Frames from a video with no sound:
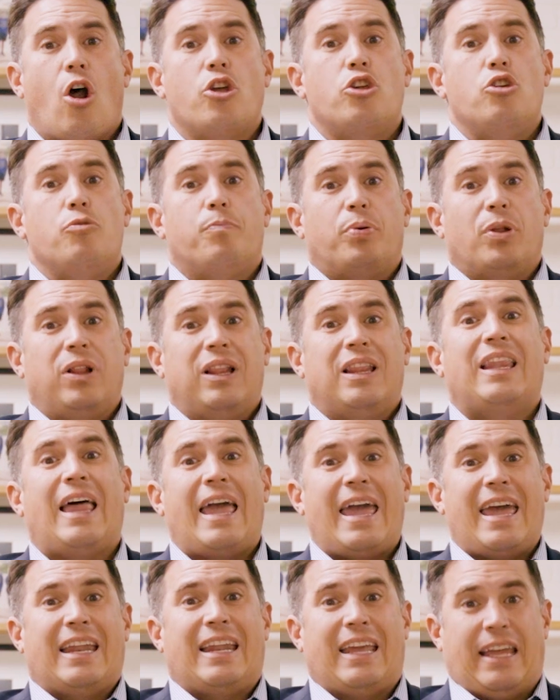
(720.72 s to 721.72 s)
Are you
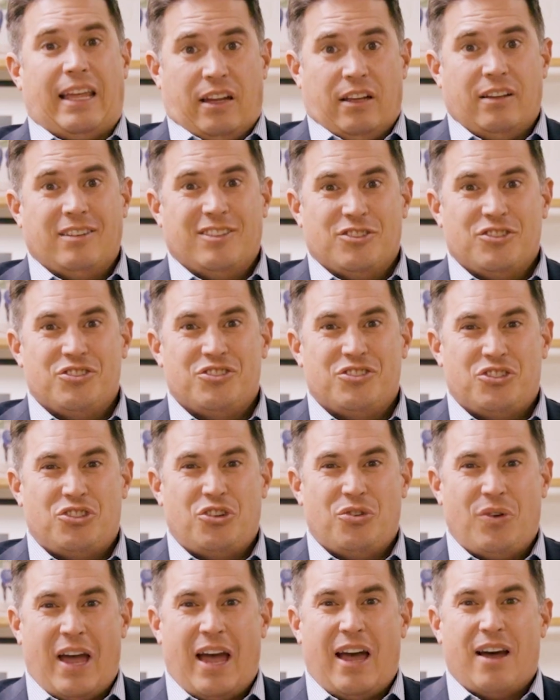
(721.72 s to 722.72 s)
planning
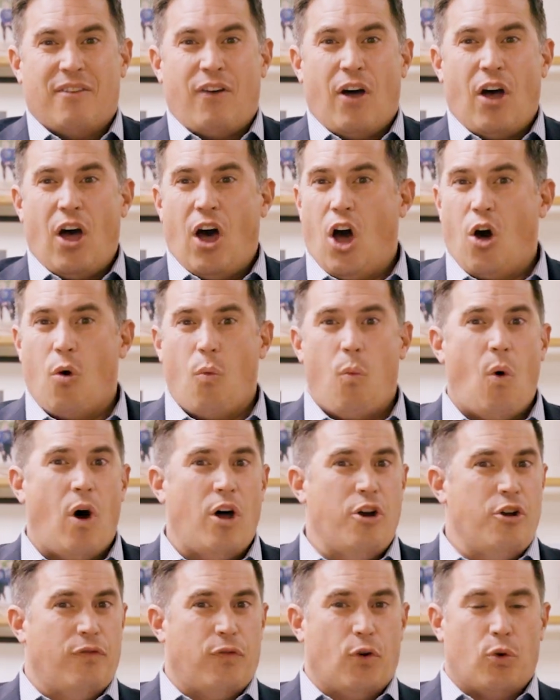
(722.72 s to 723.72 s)
to have a
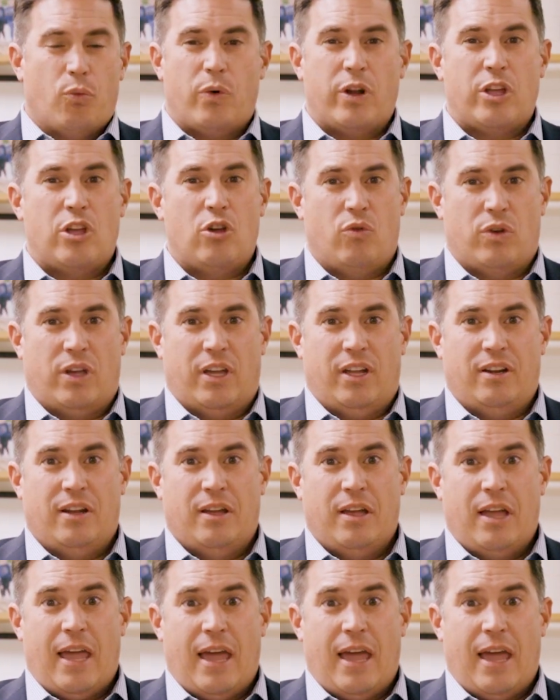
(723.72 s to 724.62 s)
wonderful reunion?